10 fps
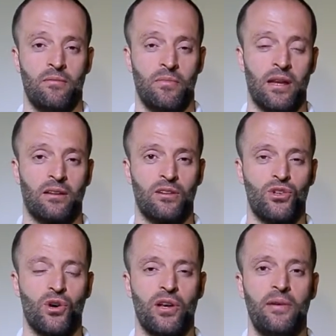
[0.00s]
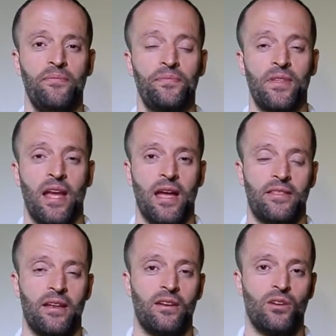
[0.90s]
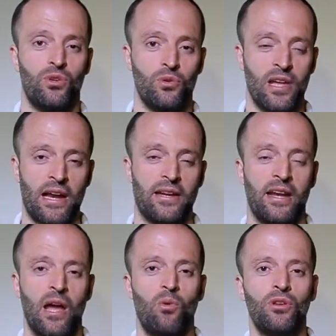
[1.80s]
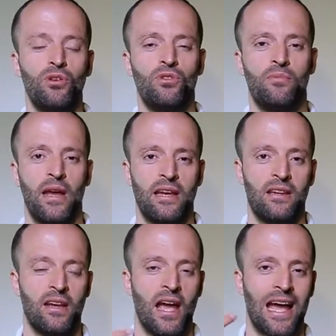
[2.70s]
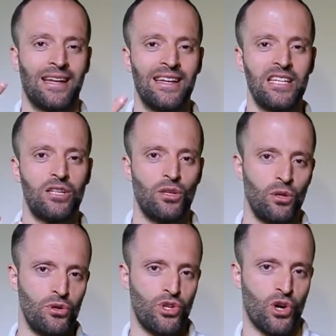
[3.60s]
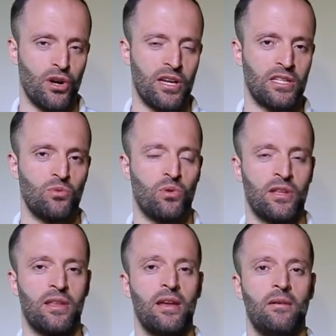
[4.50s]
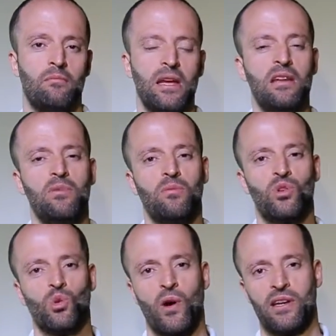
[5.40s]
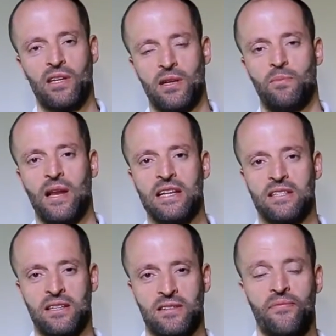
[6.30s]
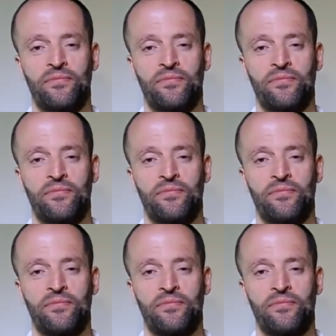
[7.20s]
mental journey, and then do that. And I want you to make at least 2 journeys with minimum 20 places.